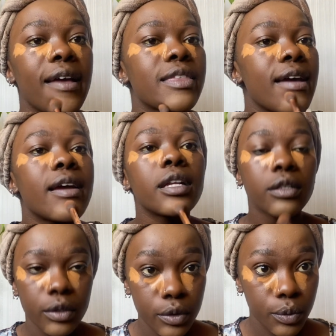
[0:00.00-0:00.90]
Then
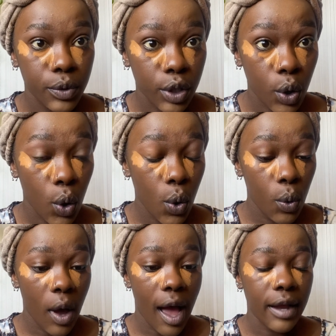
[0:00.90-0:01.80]
we
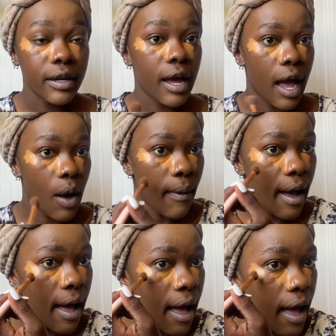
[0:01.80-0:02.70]
go under our
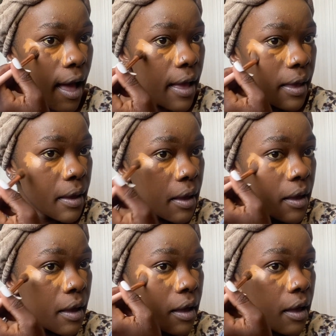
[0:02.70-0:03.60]
eye,
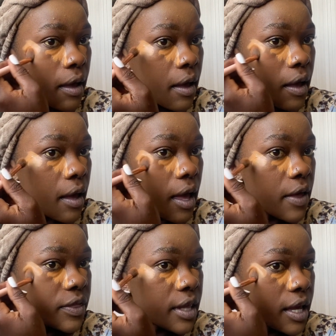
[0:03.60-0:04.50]

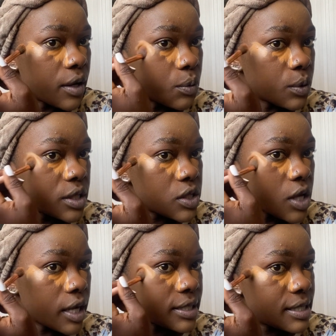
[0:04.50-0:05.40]
and then we start